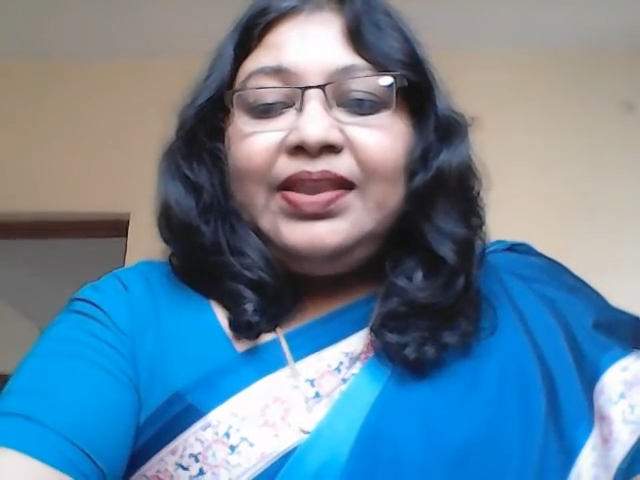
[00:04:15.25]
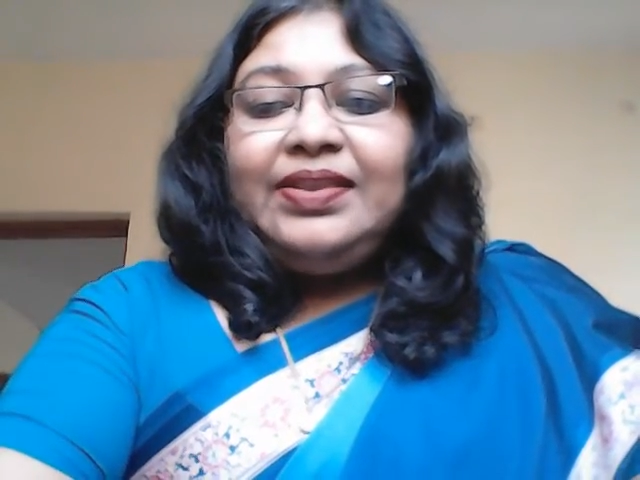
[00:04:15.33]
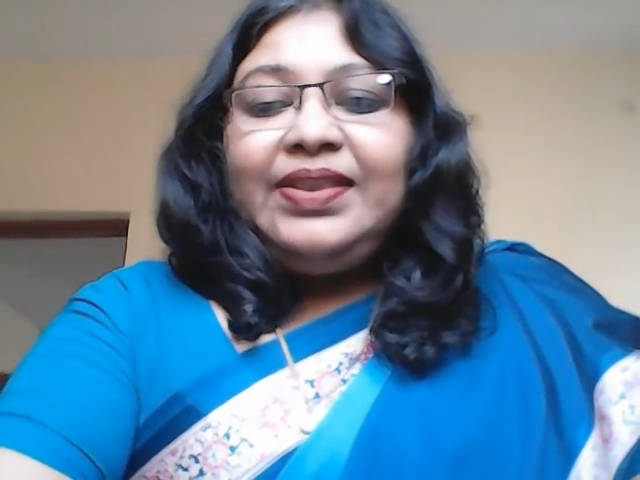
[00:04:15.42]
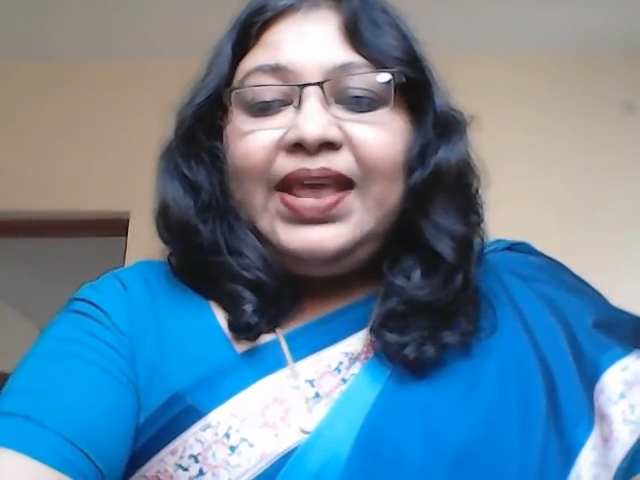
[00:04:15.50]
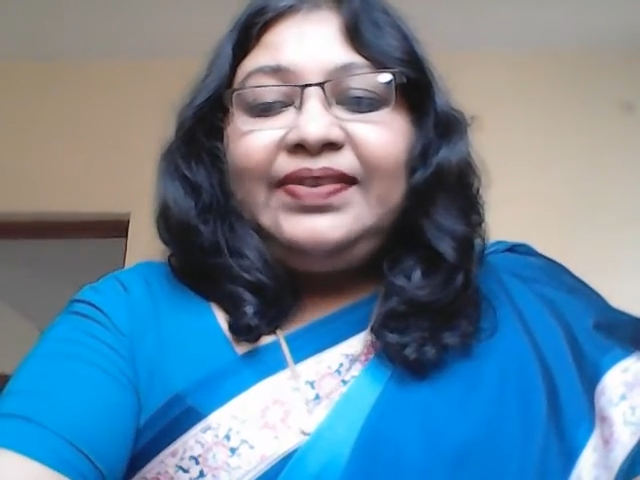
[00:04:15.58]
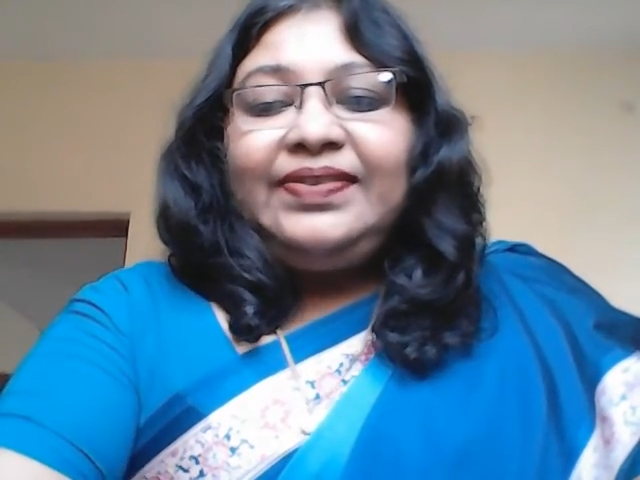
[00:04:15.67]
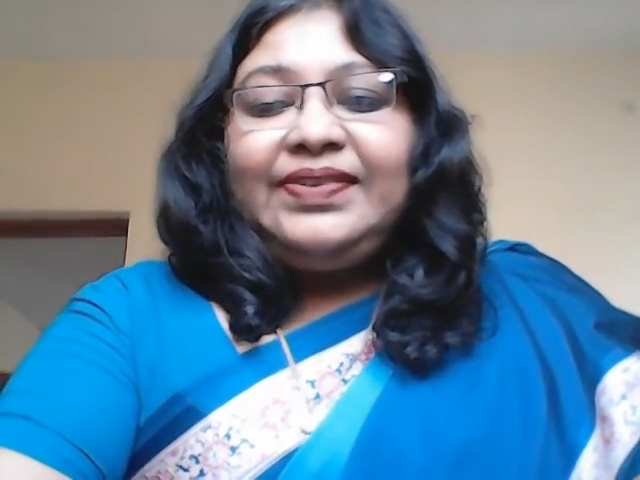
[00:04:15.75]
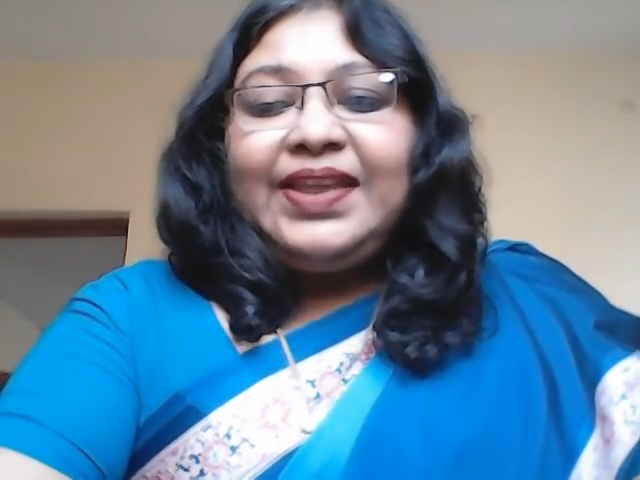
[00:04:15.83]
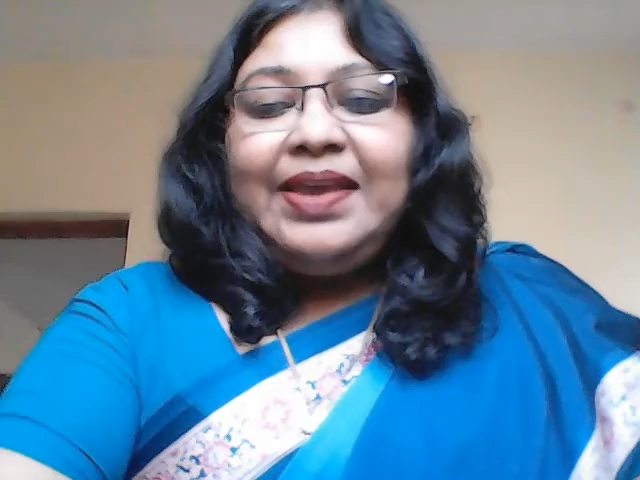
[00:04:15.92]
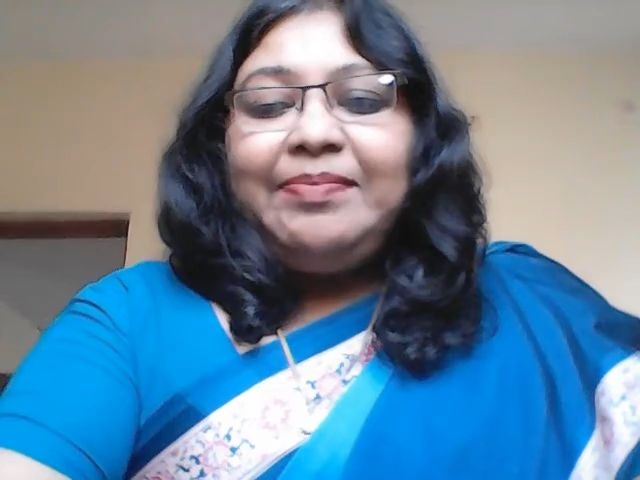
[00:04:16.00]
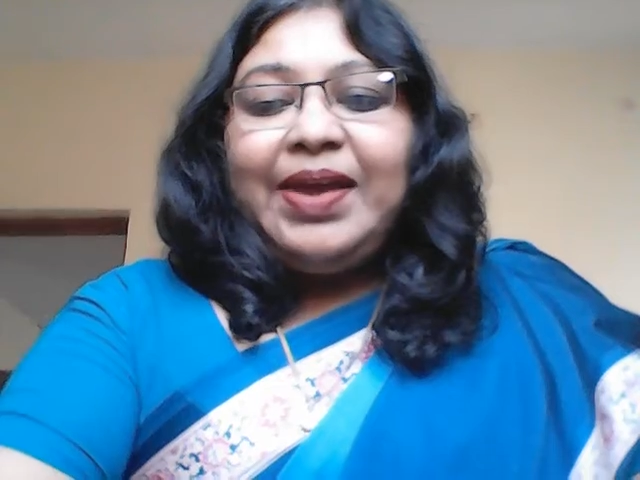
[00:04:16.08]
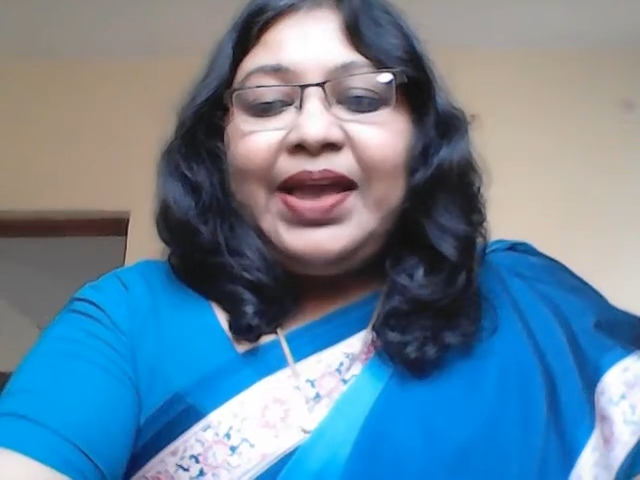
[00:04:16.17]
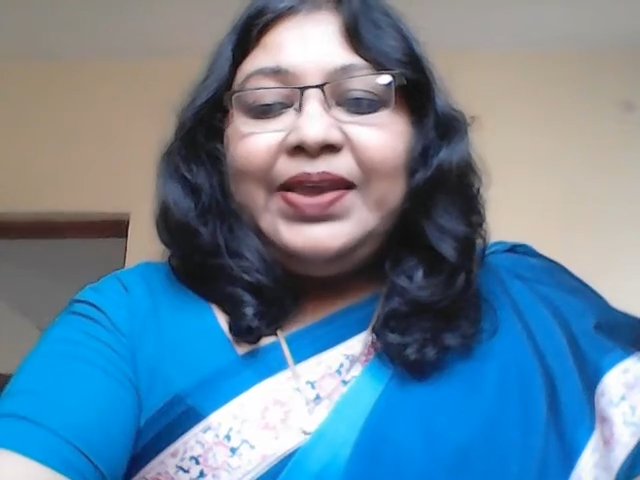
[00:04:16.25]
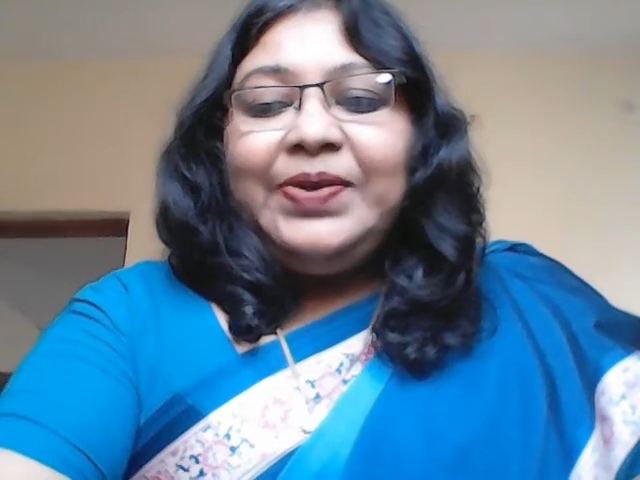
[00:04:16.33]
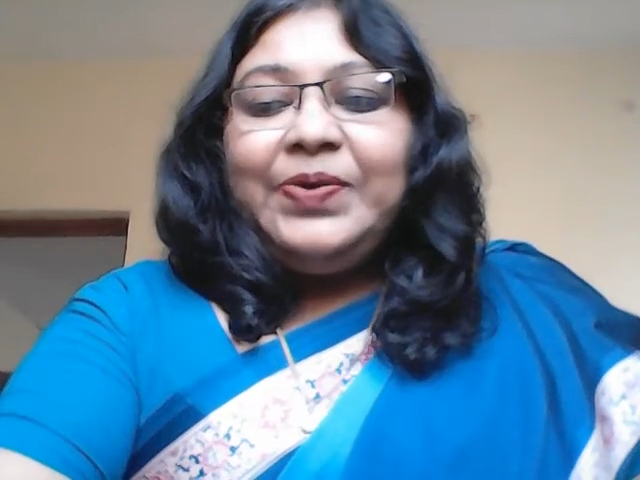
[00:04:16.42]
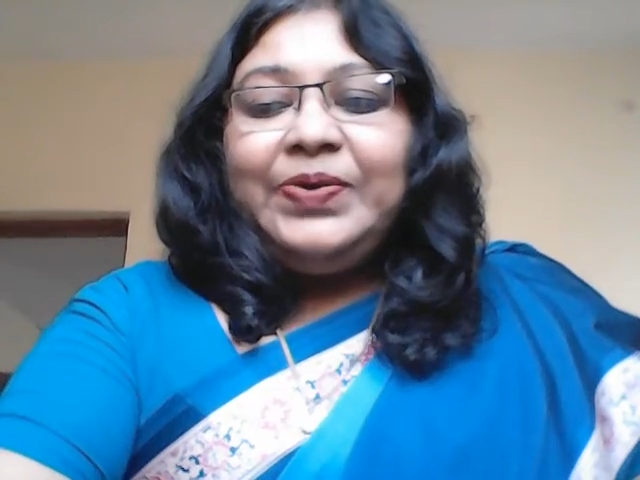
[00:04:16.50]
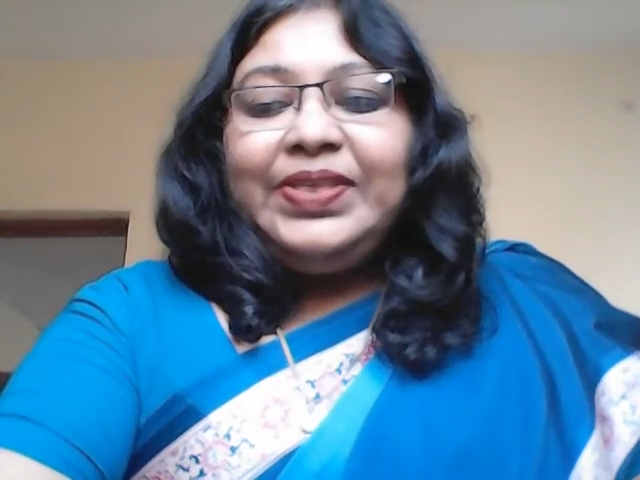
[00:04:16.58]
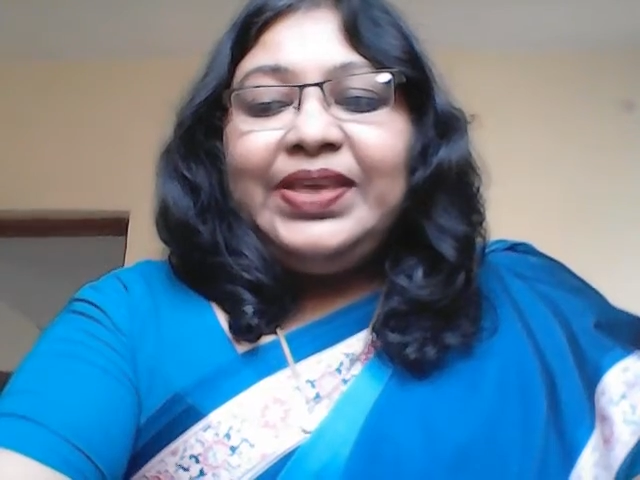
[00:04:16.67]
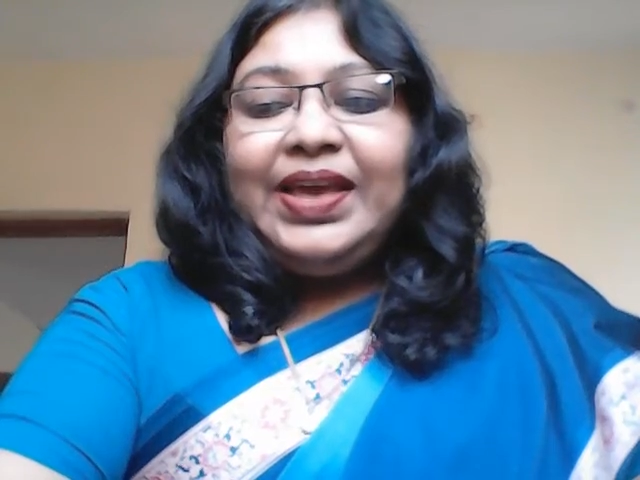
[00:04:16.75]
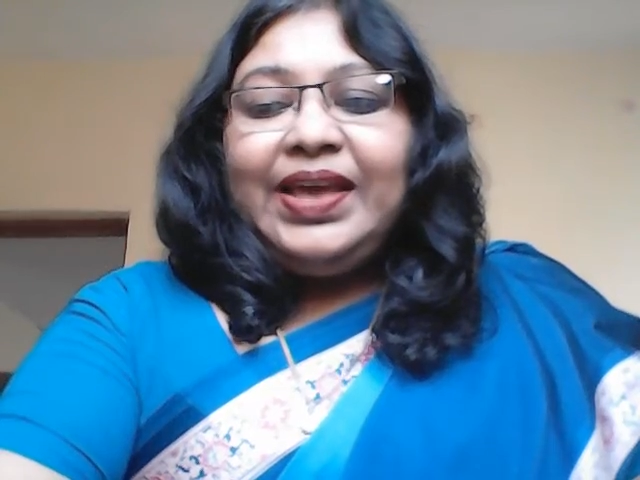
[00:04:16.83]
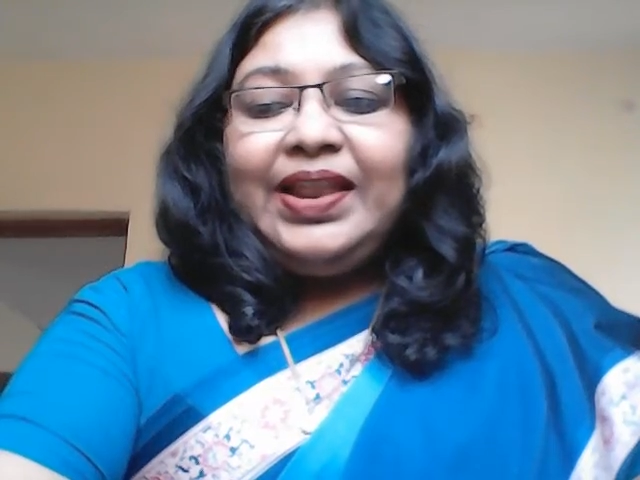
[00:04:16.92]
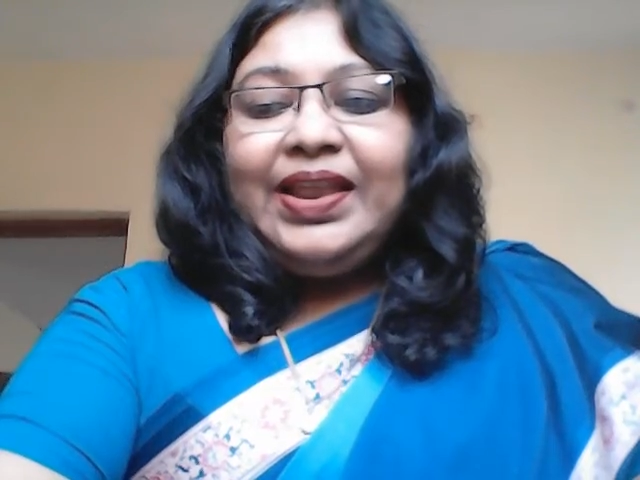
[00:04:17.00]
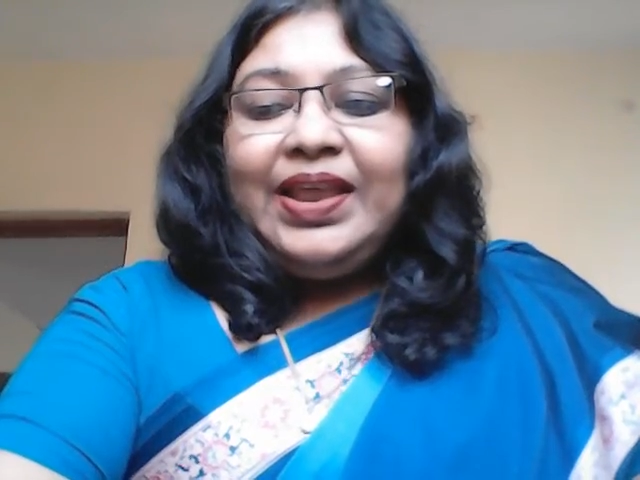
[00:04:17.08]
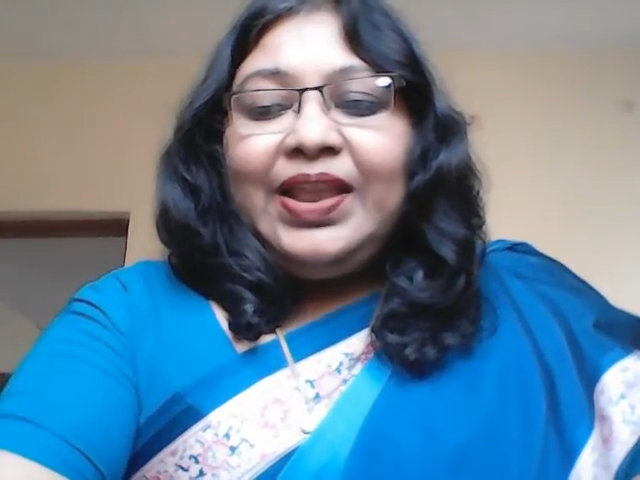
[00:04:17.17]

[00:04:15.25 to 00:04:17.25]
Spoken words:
next time I go there.